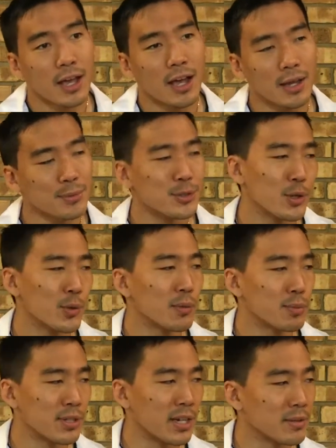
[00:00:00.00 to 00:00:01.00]
I'm sure we'll
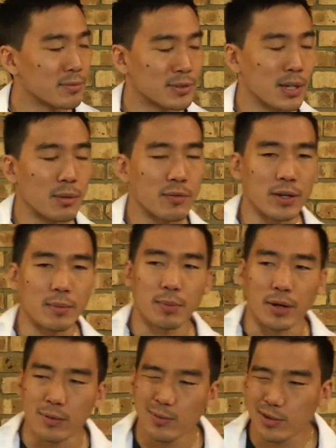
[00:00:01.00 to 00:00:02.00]
protect some of it,
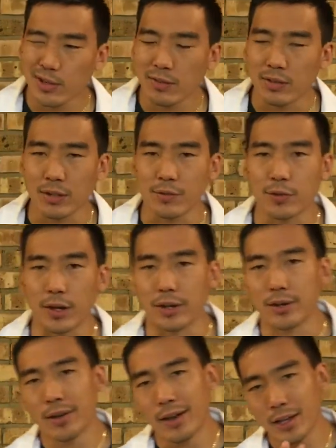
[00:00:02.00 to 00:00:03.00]
but we're going to have a little fun.
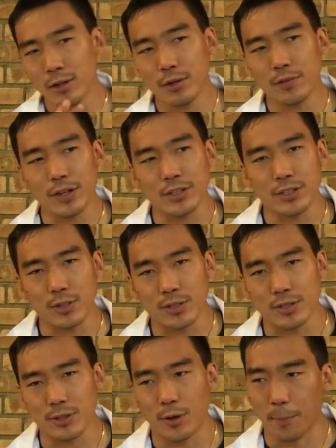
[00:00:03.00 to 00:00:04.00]
I don't advise you to do this
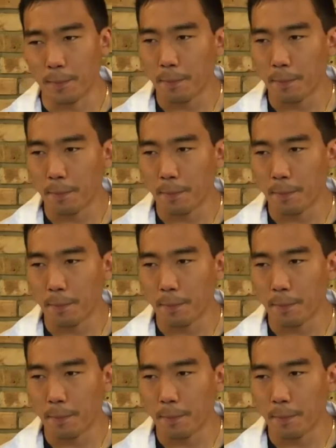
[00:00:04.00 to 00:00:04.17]
at home.